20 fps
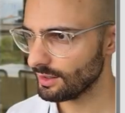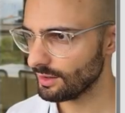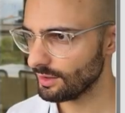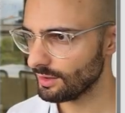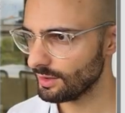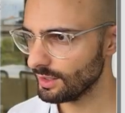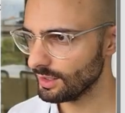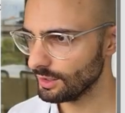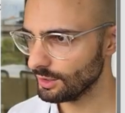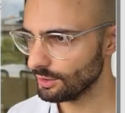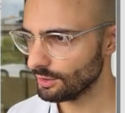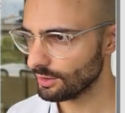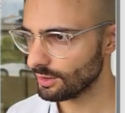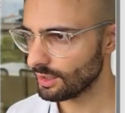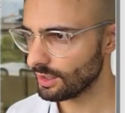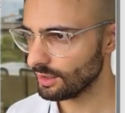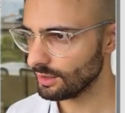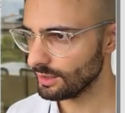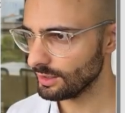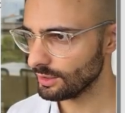the
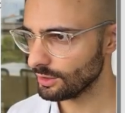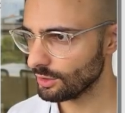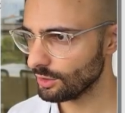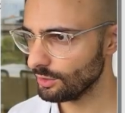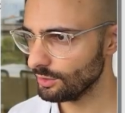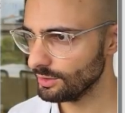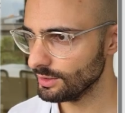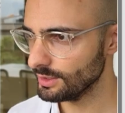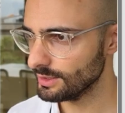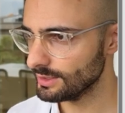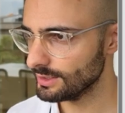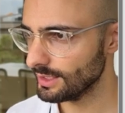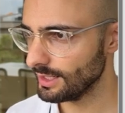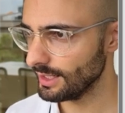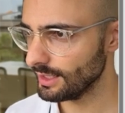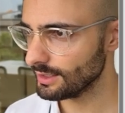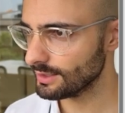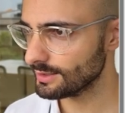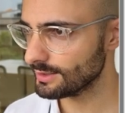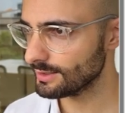URL encoded
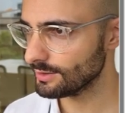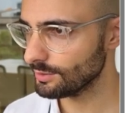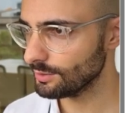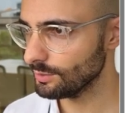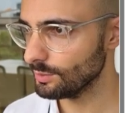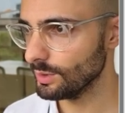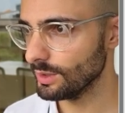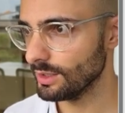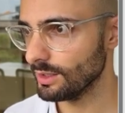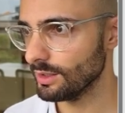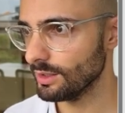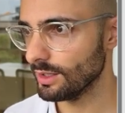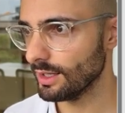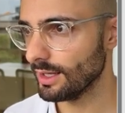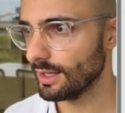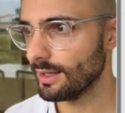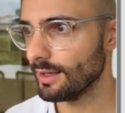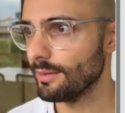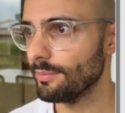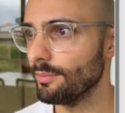text
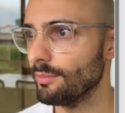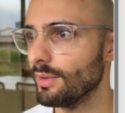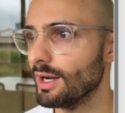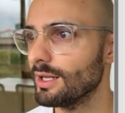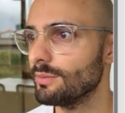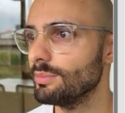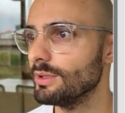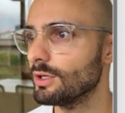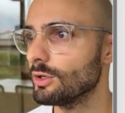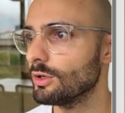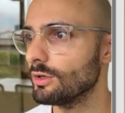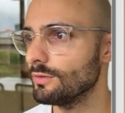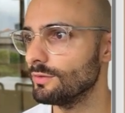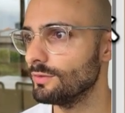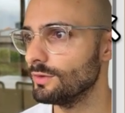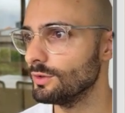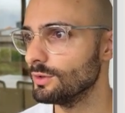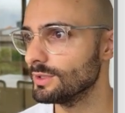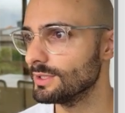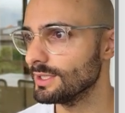might be
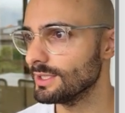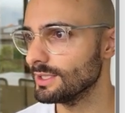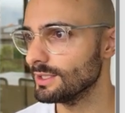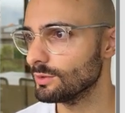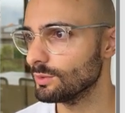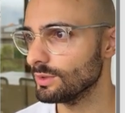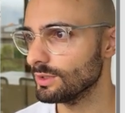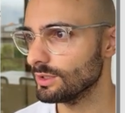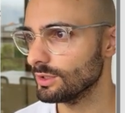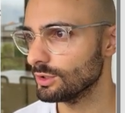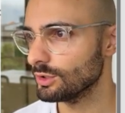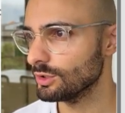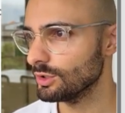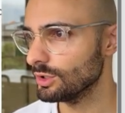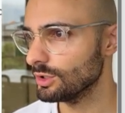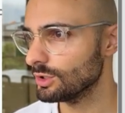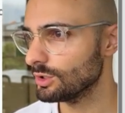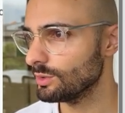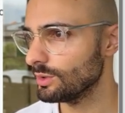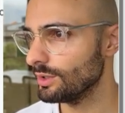confusing it with the
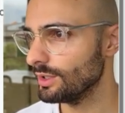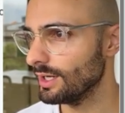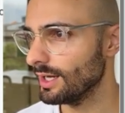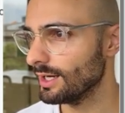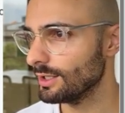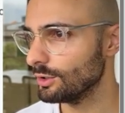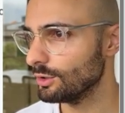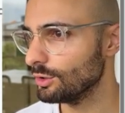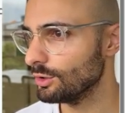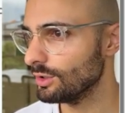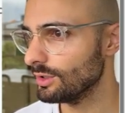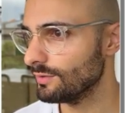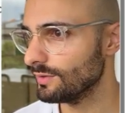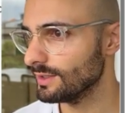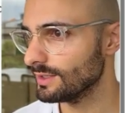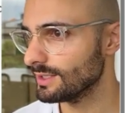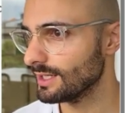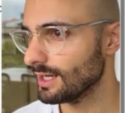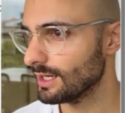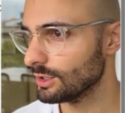search query. I don't know if
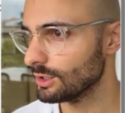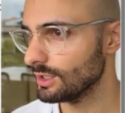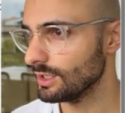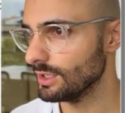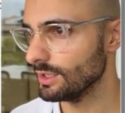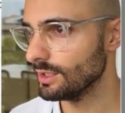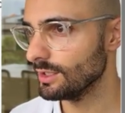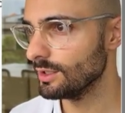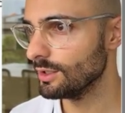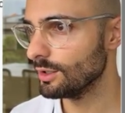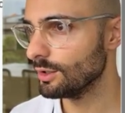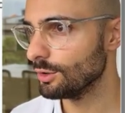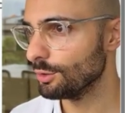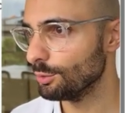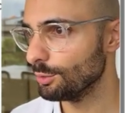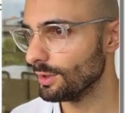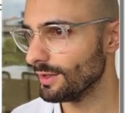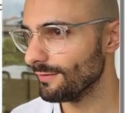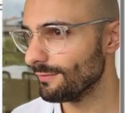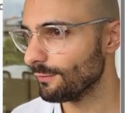it's actually
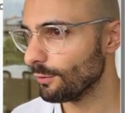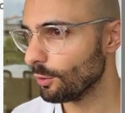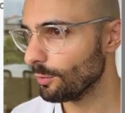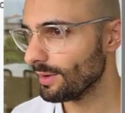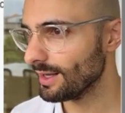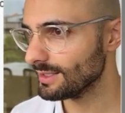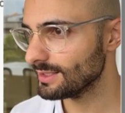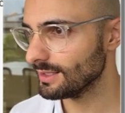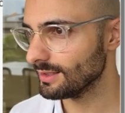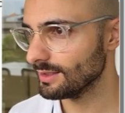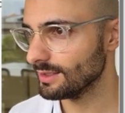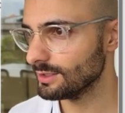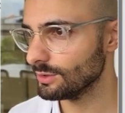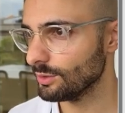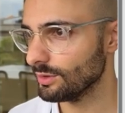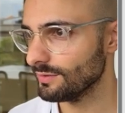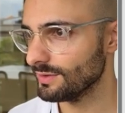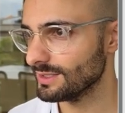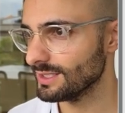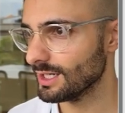reformatting this or
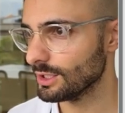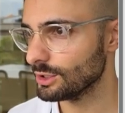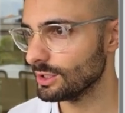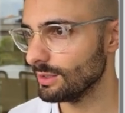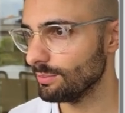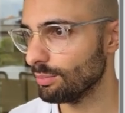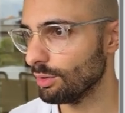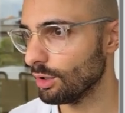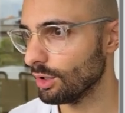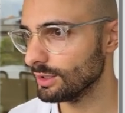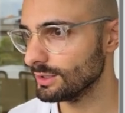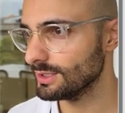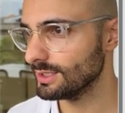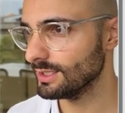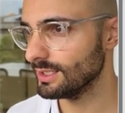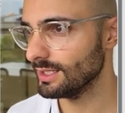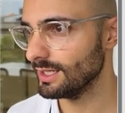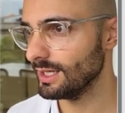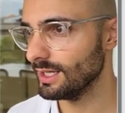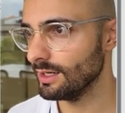if it's actually passing
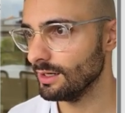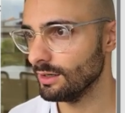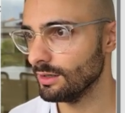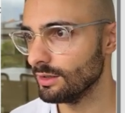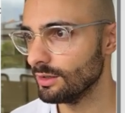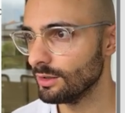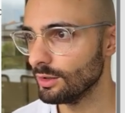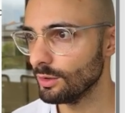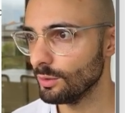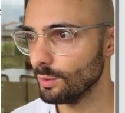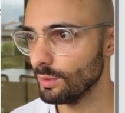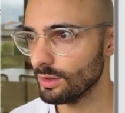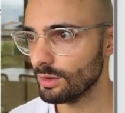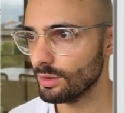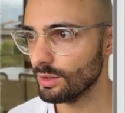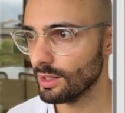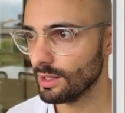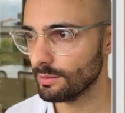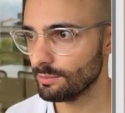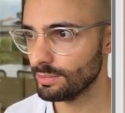it in with
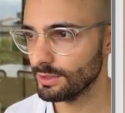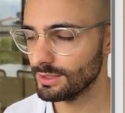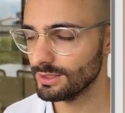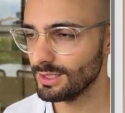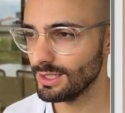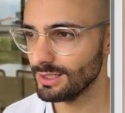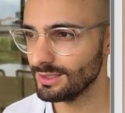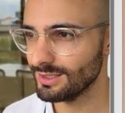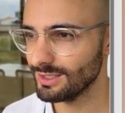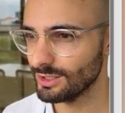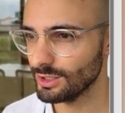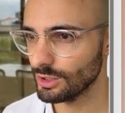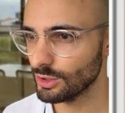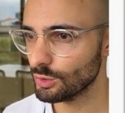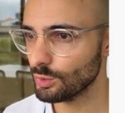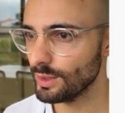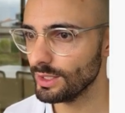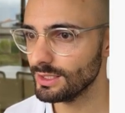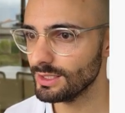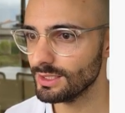that percentage and
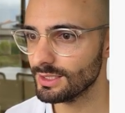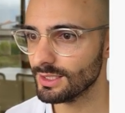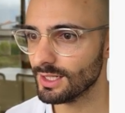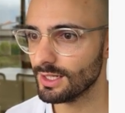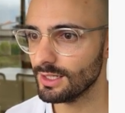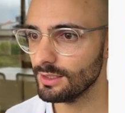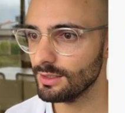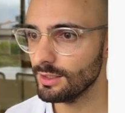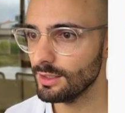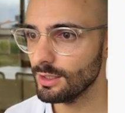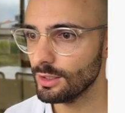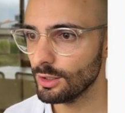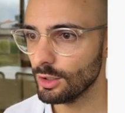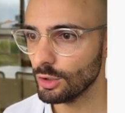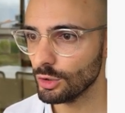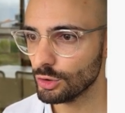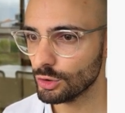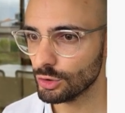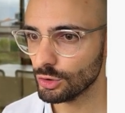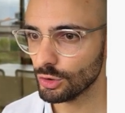20 sign.
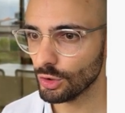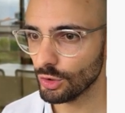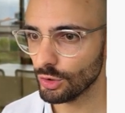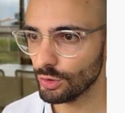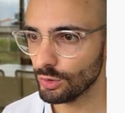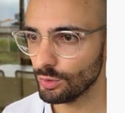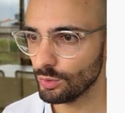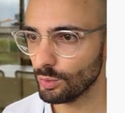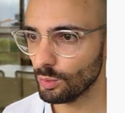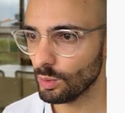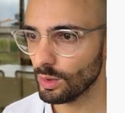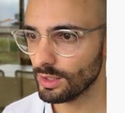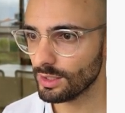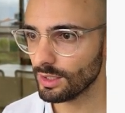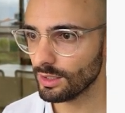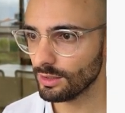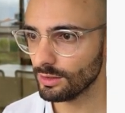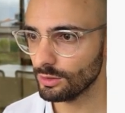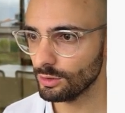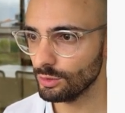So what
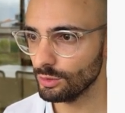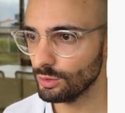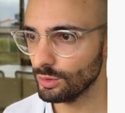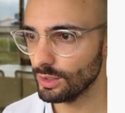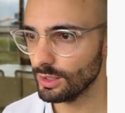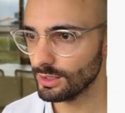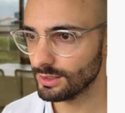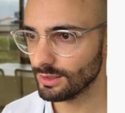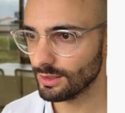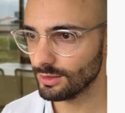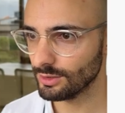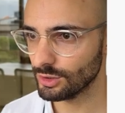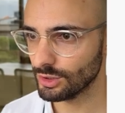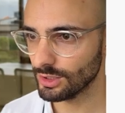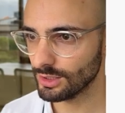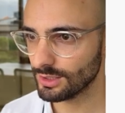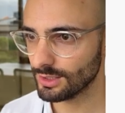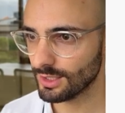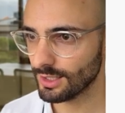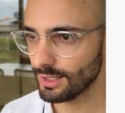I'll do is I'll
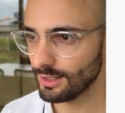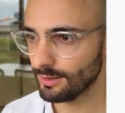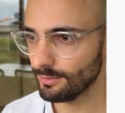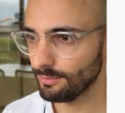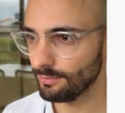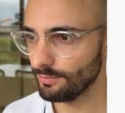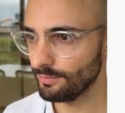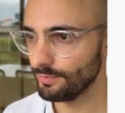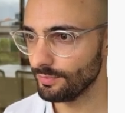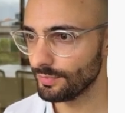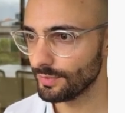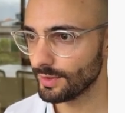just come